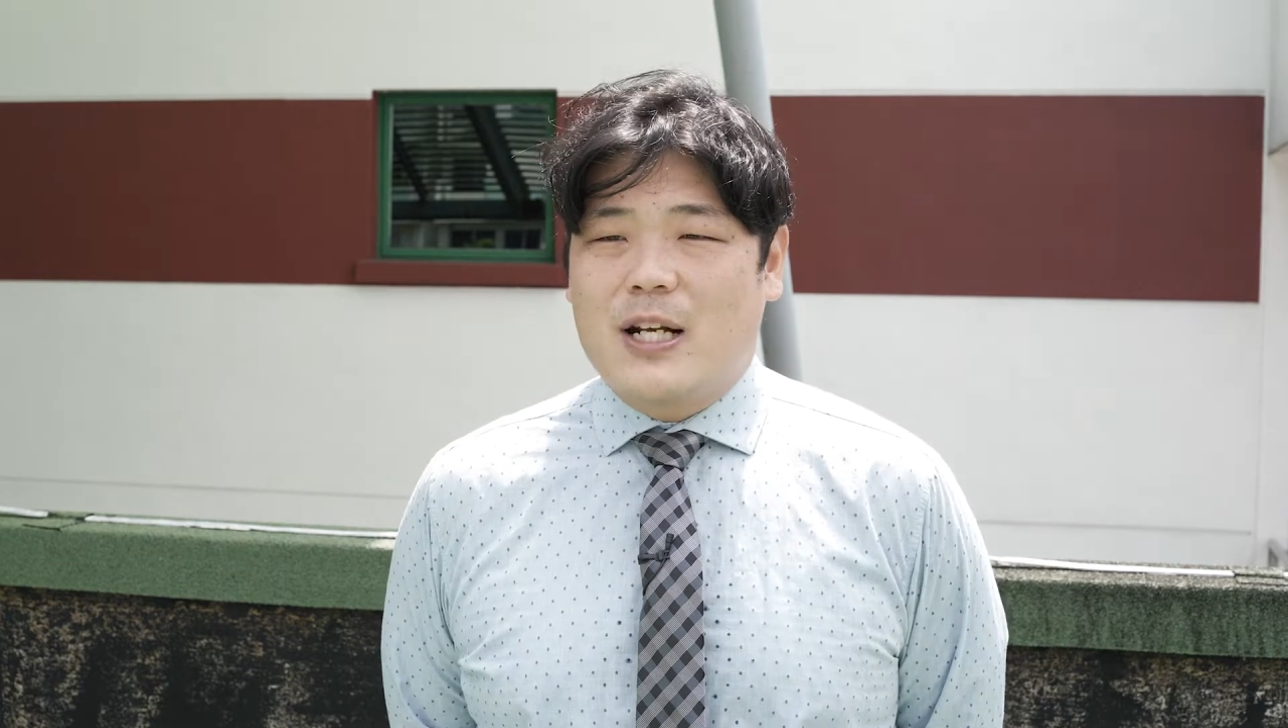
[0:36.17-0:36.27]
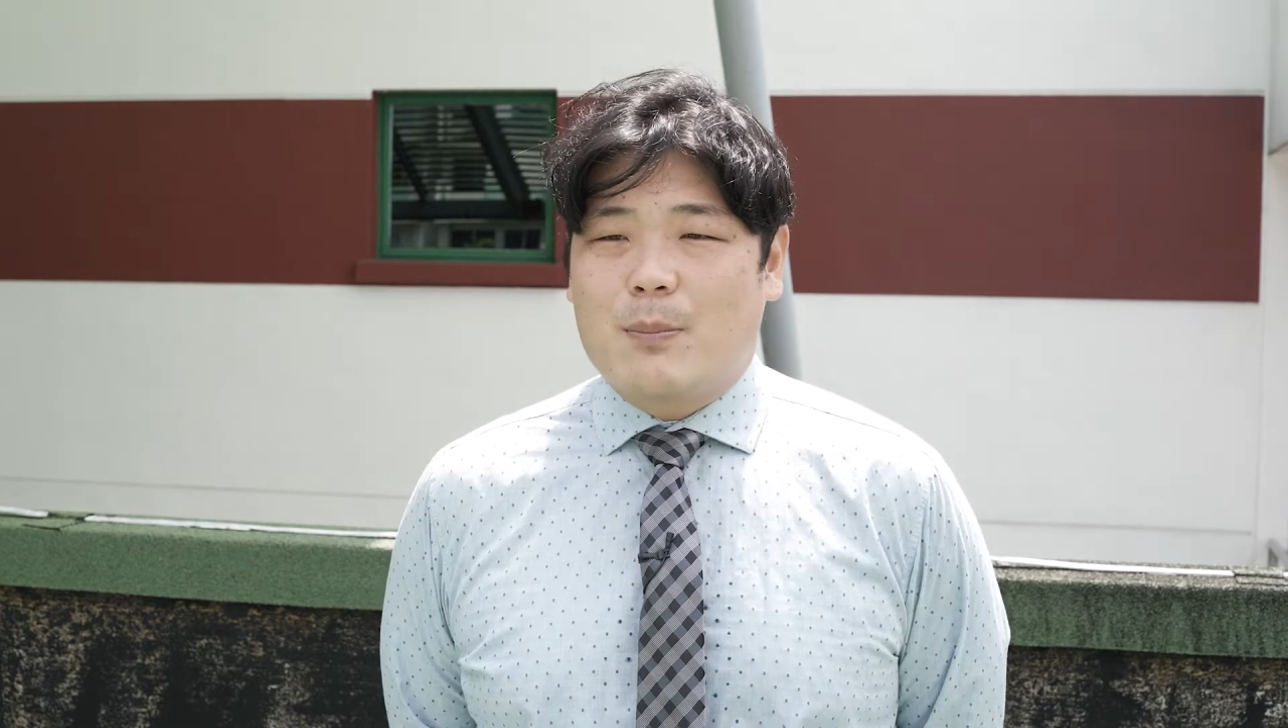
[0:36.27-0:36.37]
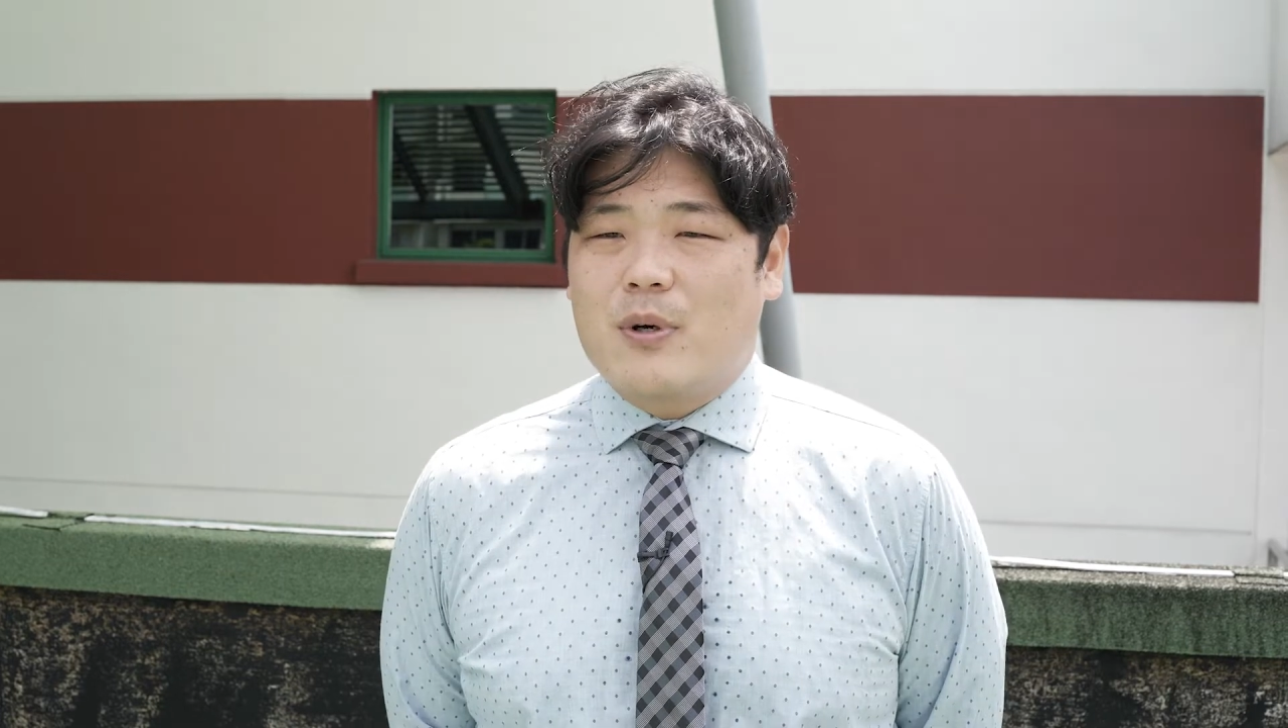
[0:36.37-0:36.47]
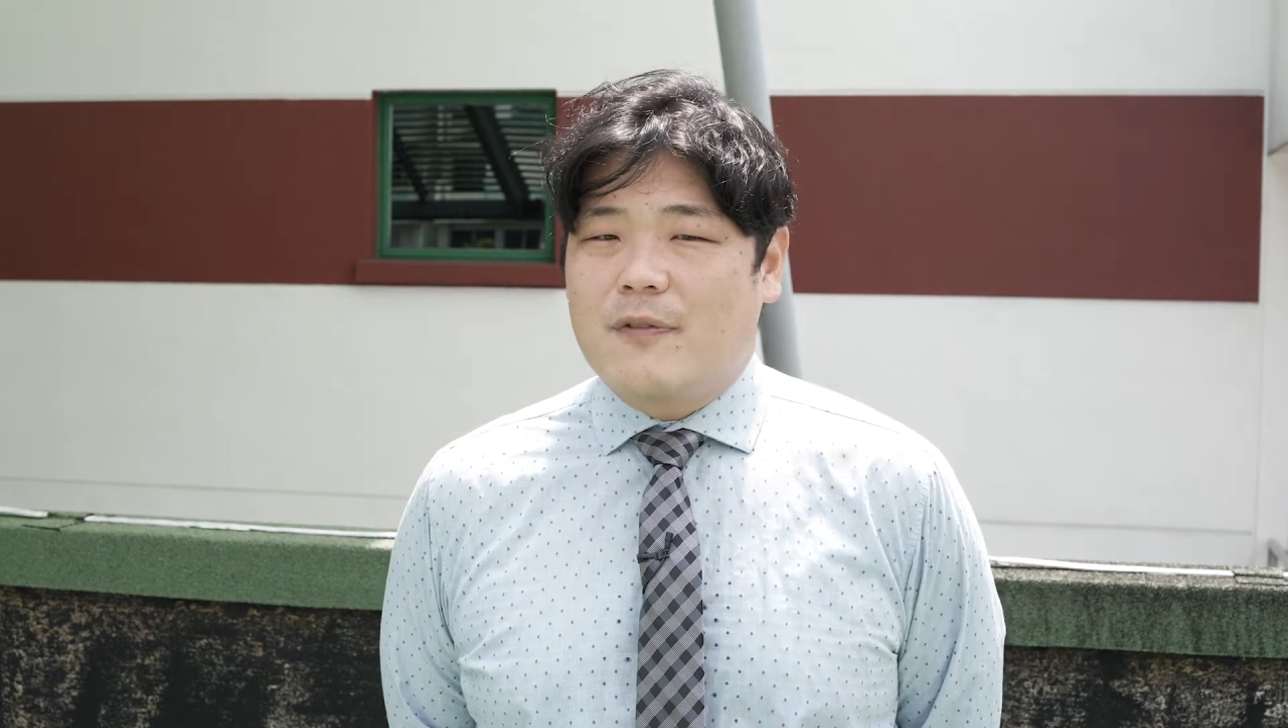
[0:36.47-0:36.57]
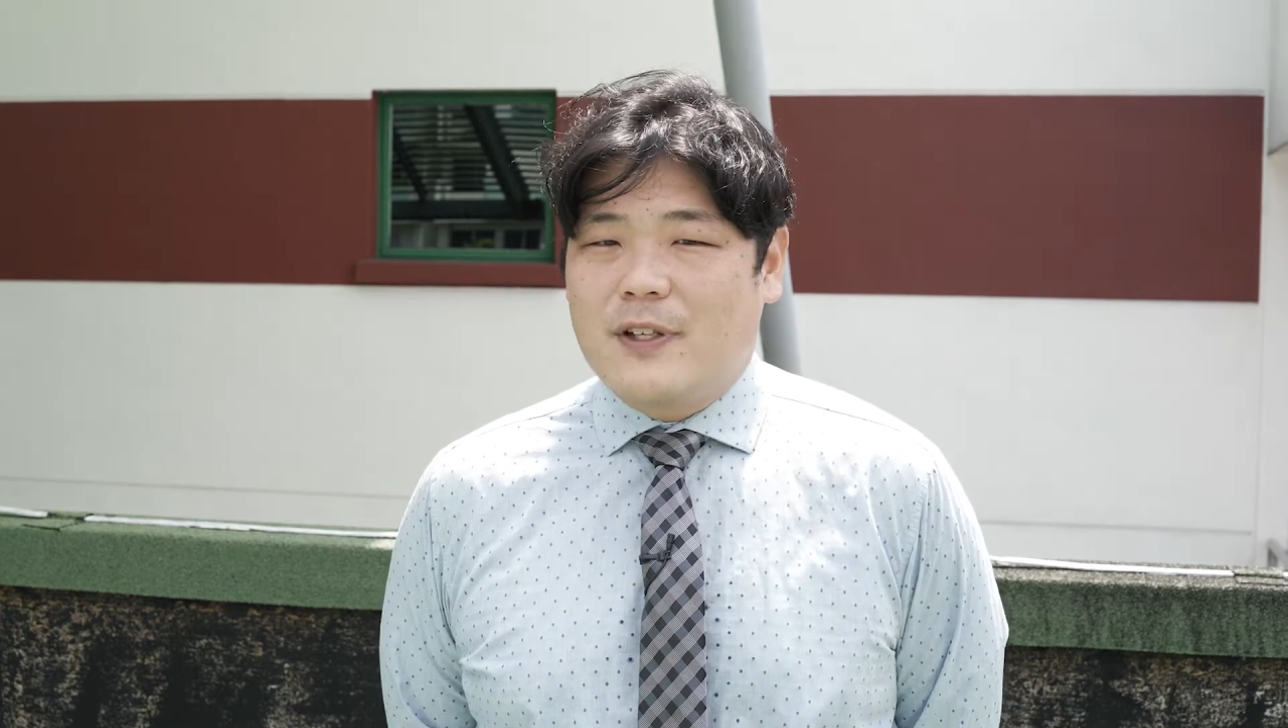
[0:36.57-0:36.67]
a
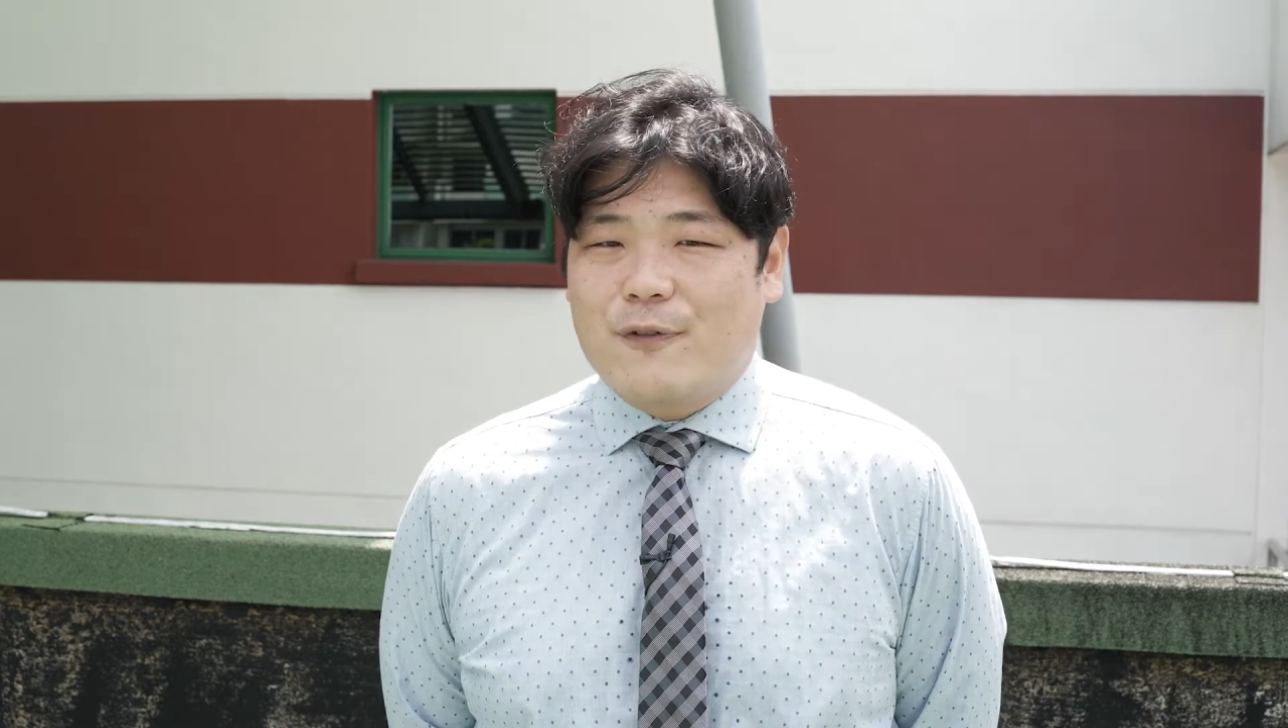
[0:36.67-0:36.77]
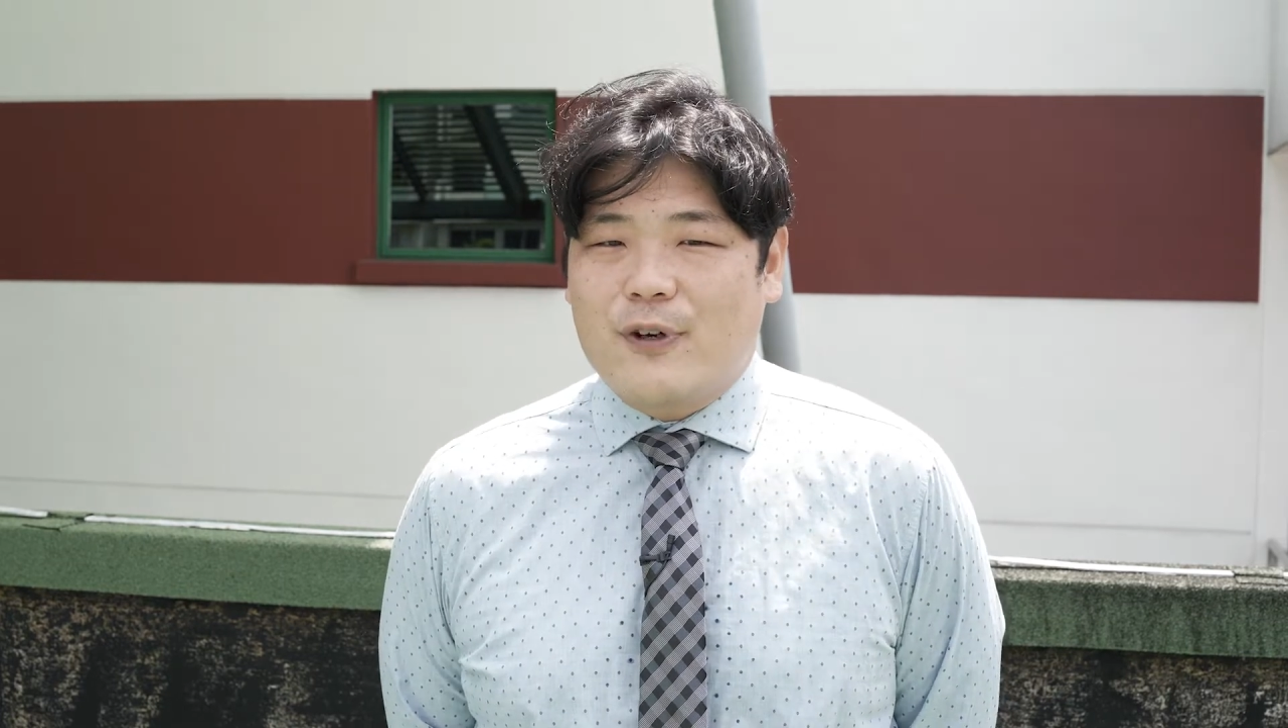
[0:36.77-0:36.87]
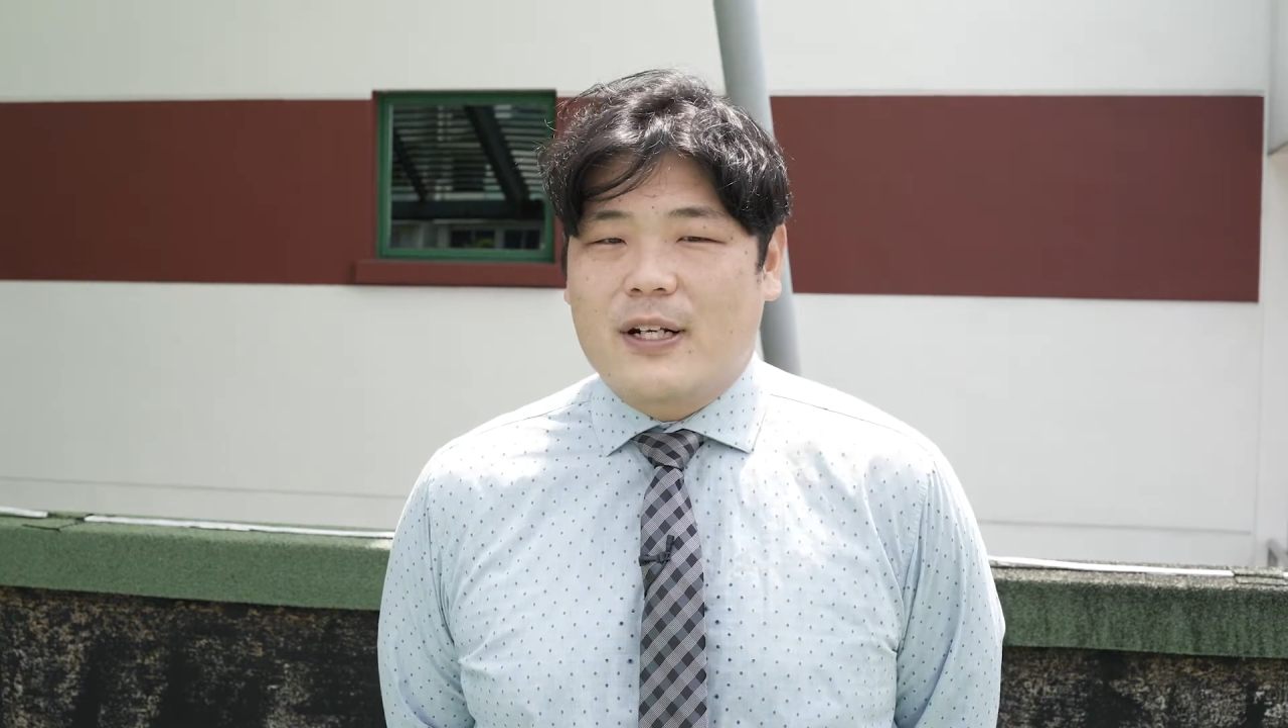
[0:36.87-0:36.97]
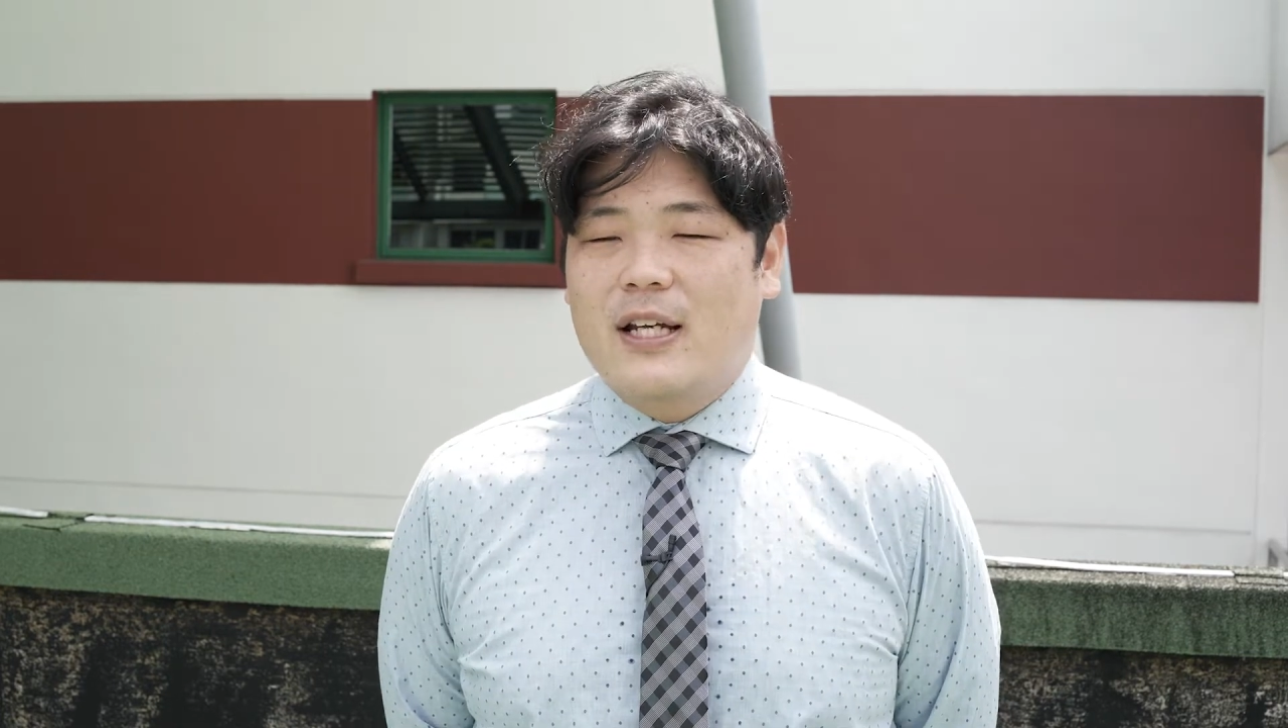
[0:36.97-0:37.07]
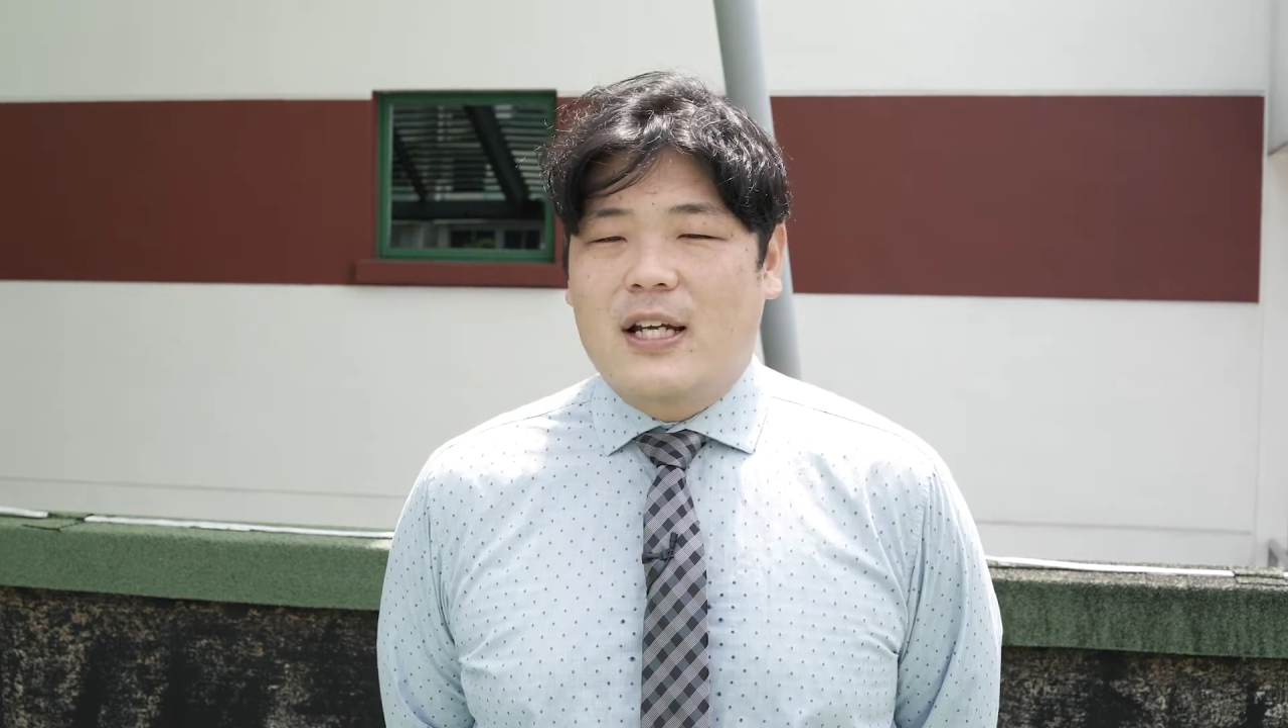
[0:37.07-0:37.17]
number of
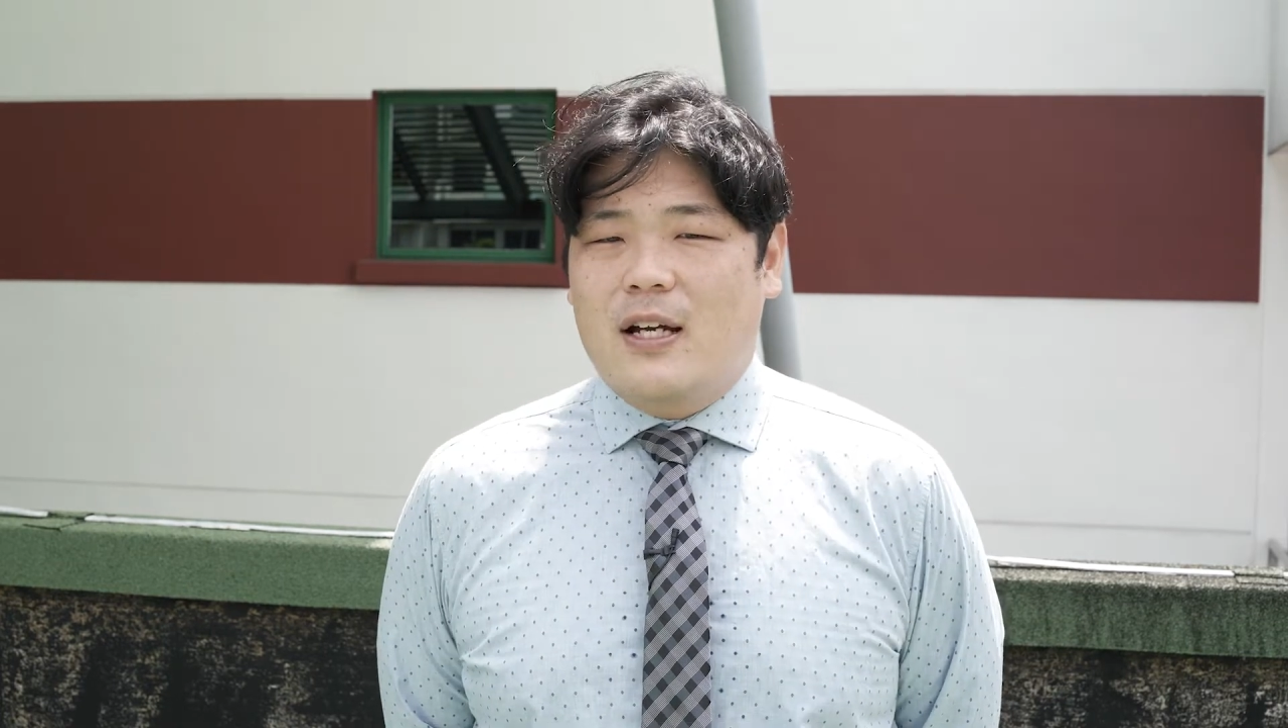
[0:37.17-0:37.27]
different